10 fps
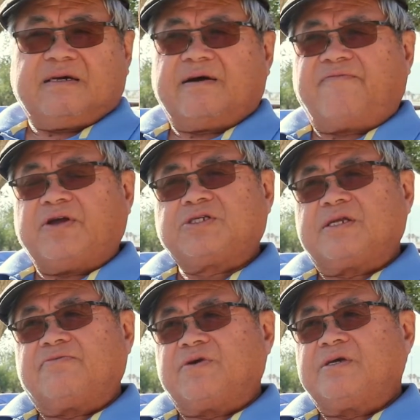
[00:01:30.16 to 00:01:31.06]

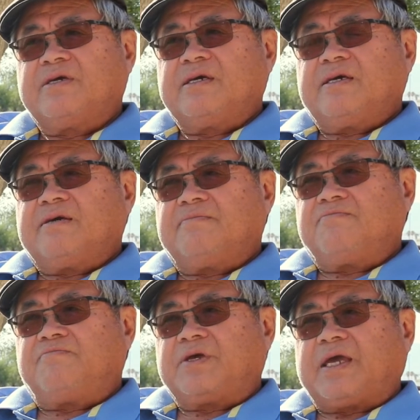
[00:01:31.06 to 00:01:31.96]
eventually we
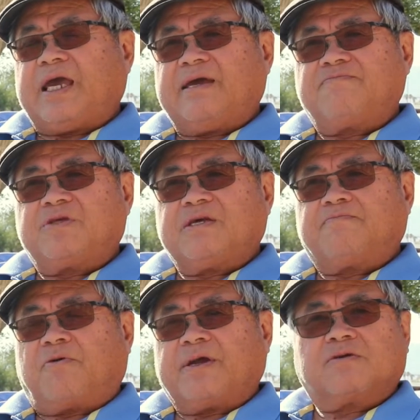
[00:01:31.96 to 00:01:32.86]
became the
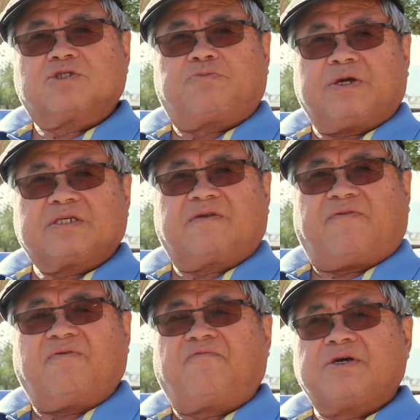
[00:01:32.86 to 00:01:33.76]
Borrego Springs
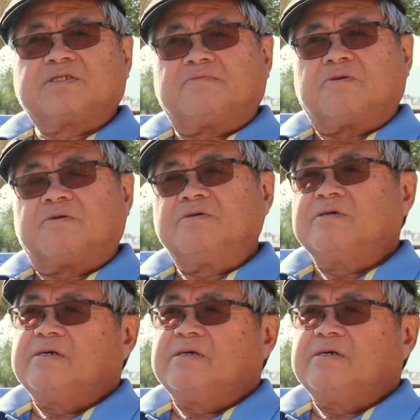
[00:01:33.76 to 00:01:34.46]
Film Festival